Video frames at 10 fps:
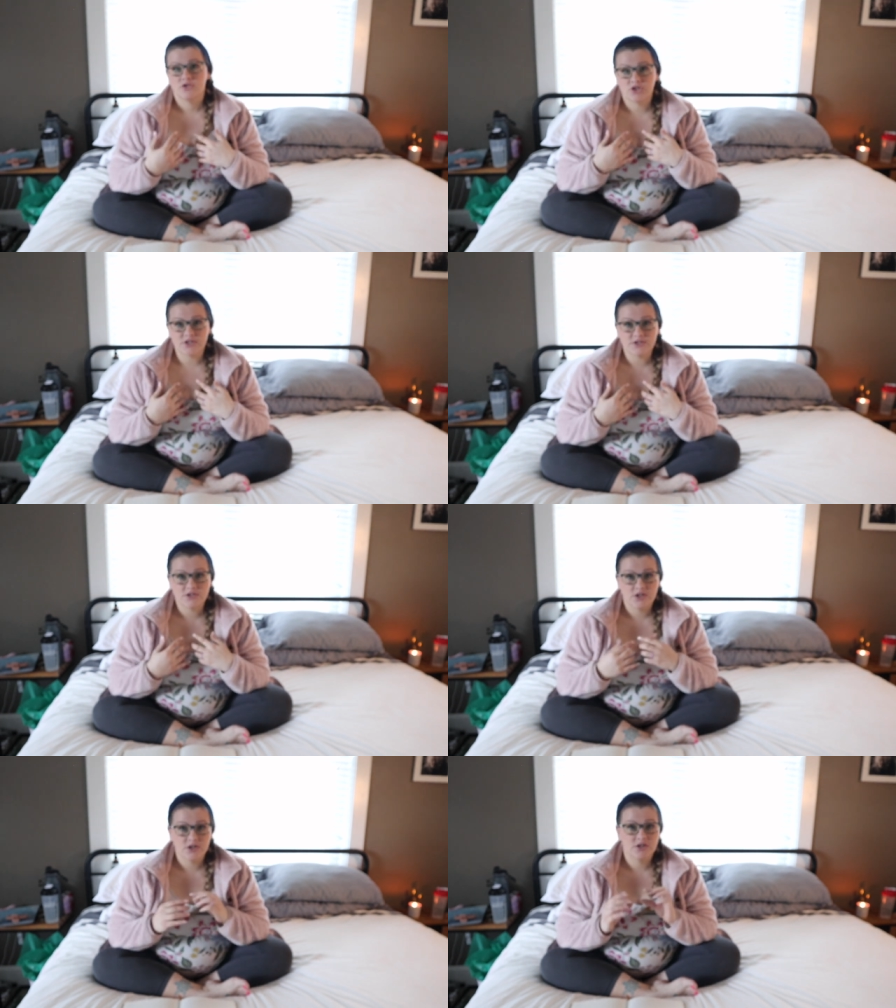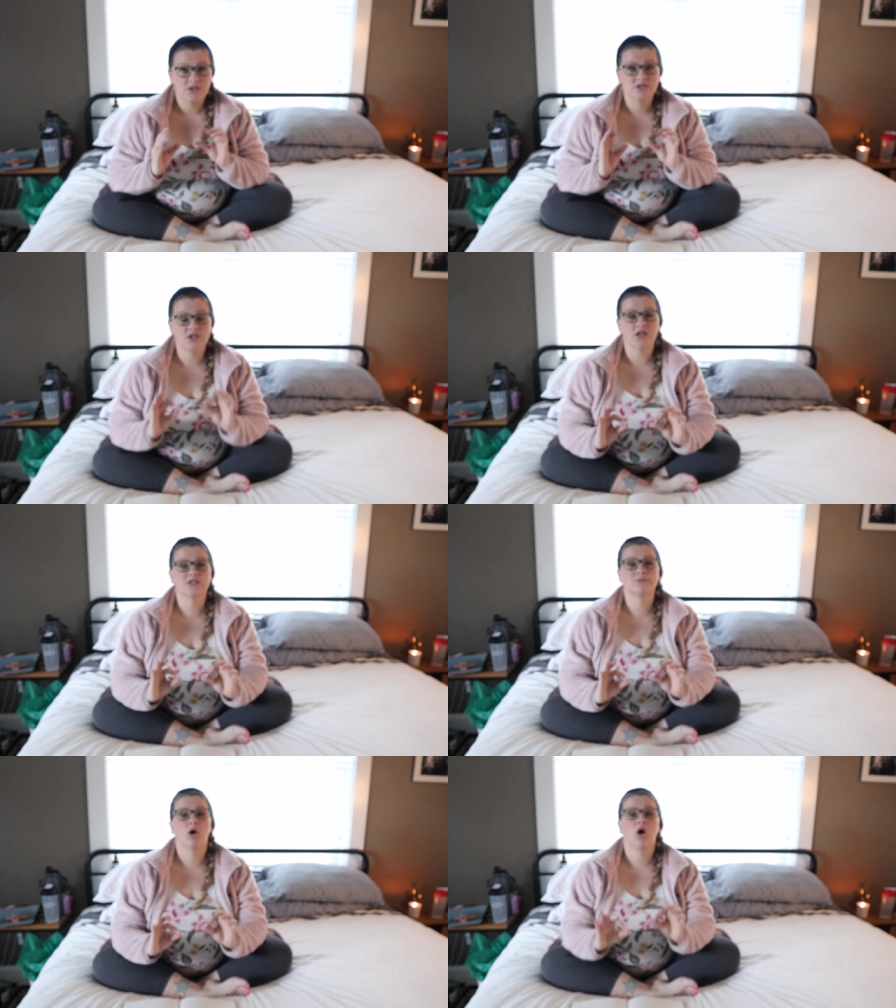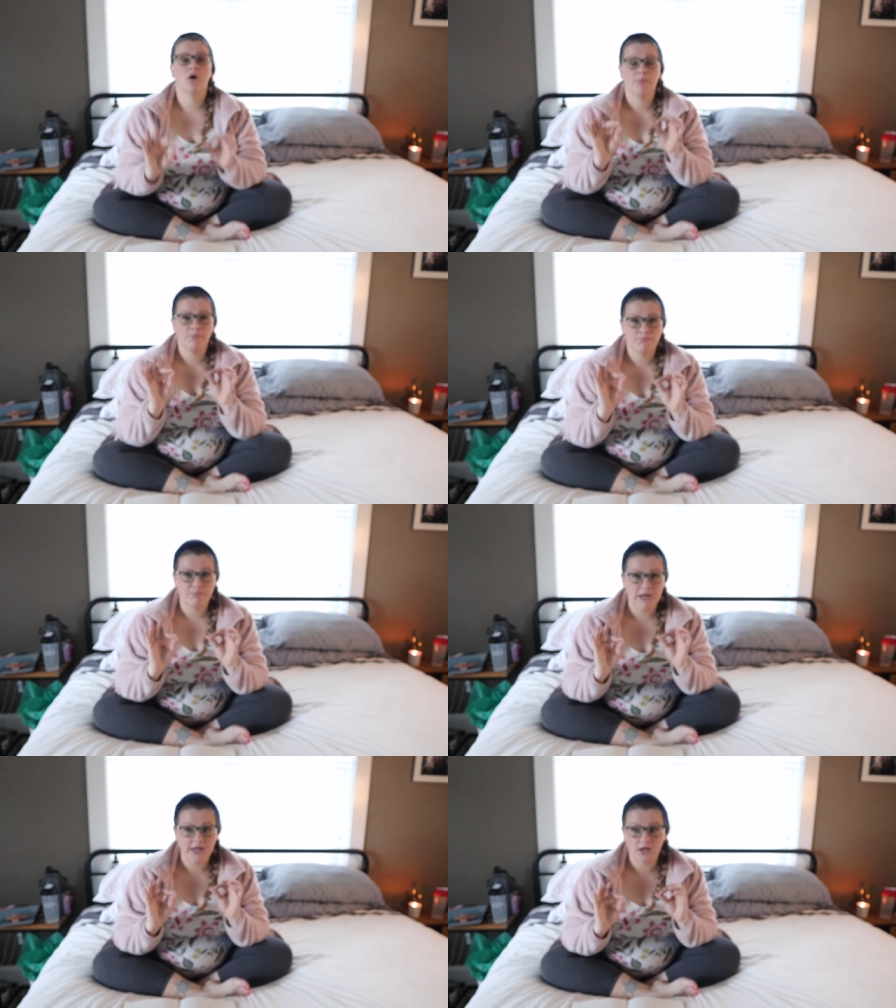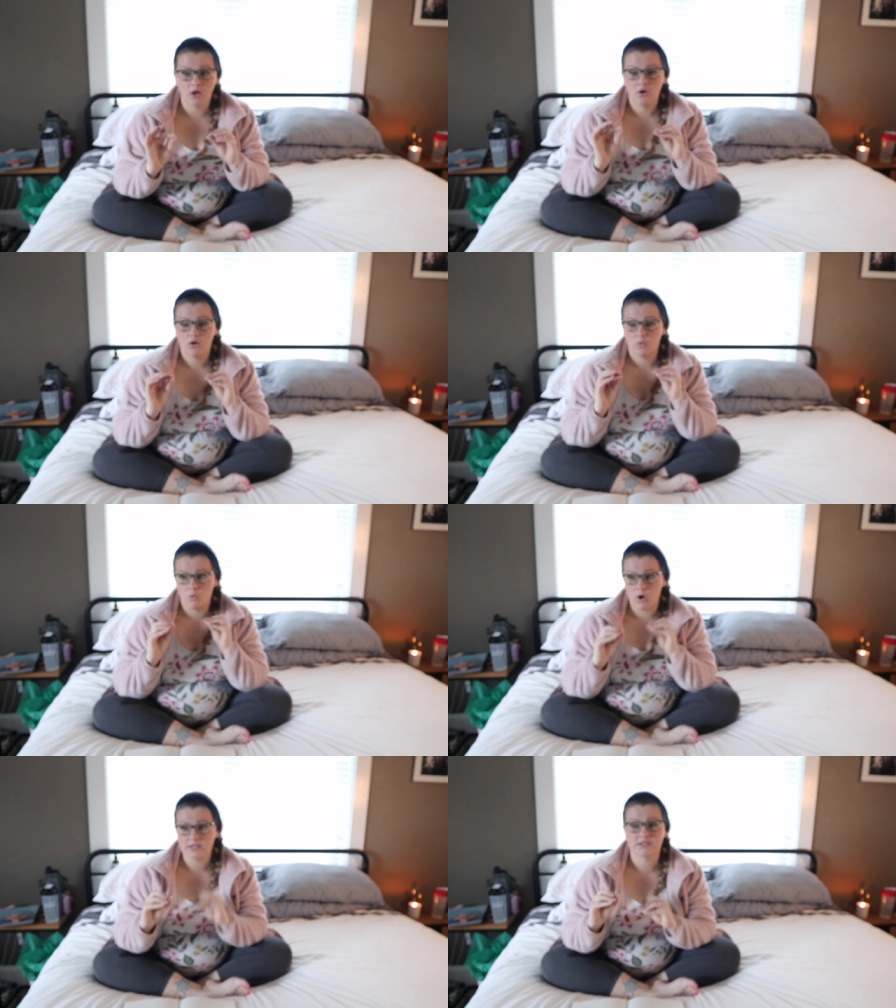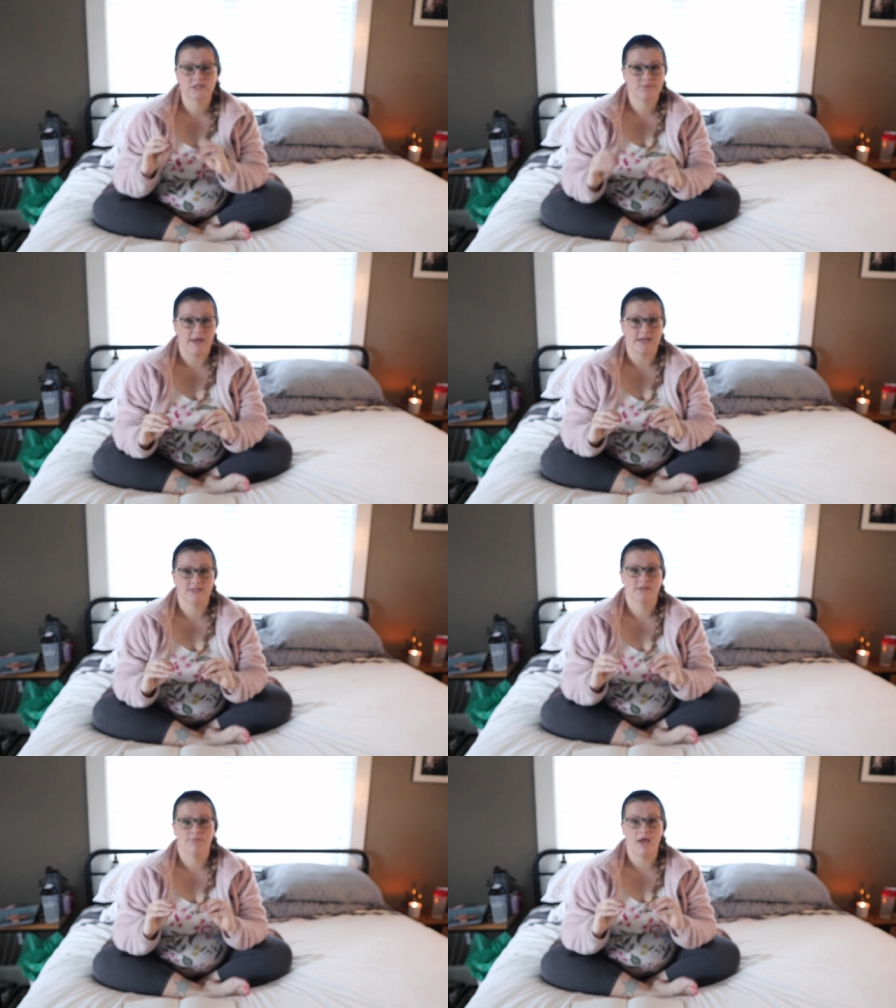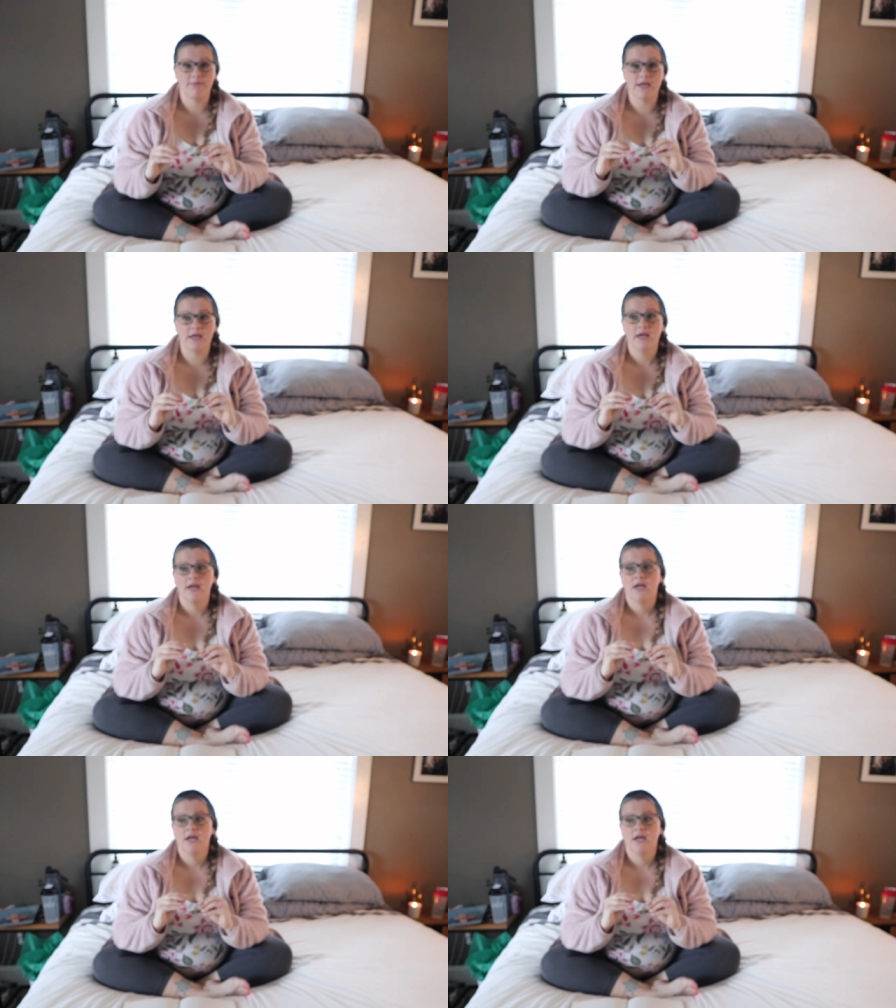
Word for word: just start small, pick one space. Maybe